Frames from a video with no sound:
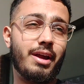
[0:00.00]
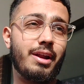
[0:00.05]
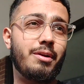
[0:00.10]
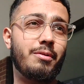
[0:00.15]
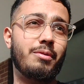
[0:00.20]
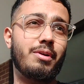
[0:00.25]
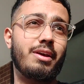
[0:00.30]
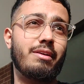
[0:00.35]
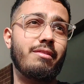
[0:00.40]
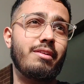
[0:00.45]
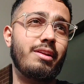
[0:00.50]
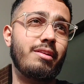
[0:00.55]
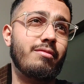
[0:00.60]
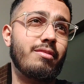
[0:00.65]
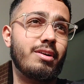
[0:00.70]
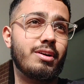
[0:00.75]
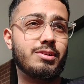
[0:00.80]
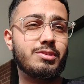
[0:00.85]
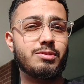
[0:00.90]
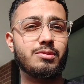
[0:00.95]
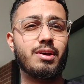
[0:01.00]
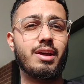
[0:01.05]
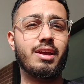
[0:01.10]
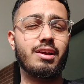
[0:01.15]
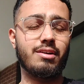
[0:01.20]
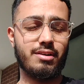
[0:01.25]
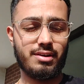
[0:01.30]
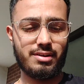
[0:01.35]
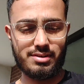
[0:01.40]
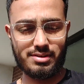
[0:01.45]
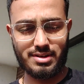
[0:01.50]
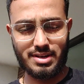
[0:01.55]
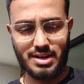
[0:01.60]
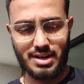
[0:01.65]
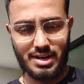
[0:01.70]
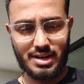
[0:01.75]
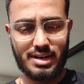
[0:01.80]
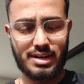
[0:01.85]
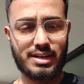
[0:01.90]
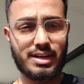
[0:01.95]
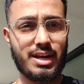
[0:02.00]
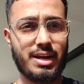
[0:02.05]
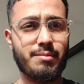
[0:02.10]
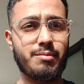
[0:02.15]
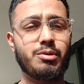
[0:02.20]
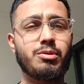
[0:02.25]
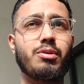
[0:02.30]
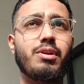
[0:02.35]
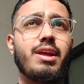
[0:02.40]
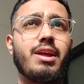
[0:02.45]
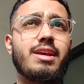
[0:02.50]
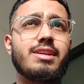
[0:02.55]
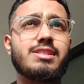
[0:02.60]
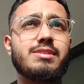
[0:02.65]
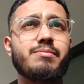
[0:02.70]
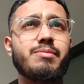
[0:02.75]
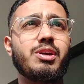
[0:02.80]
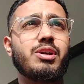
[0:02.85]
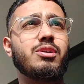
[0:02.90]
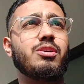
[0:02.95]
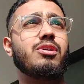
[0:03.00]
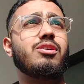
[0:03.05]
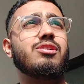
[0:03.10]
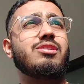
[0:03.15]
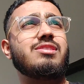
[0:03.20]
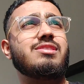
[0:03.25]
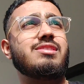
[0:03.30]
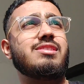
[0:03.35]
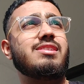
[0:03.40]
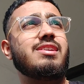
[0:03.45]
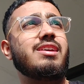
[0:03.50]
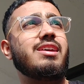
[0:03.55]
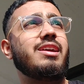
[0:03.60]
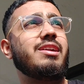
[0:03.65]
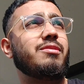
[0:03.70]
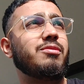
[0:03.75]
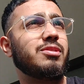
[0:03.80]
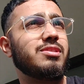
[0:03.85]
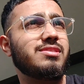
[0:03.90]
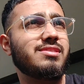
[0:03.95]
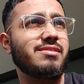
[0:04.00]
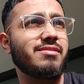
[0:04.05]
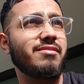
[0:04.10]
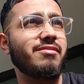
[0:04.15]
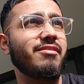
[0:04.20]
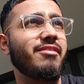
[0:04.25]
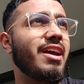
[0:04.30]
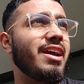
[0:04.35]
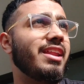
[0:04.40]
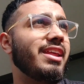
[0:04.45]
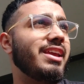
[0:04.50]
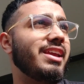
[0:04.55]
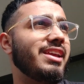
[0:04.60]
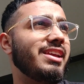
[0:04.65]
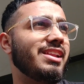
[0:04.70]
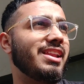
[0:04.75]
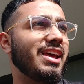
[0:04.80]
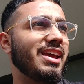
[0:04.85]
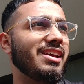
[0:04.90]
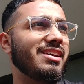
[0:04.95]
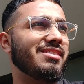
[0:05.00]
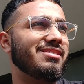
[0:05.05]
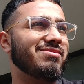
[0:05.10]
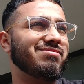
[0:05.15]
I don't have any work, so I got time to rest, because it was very like,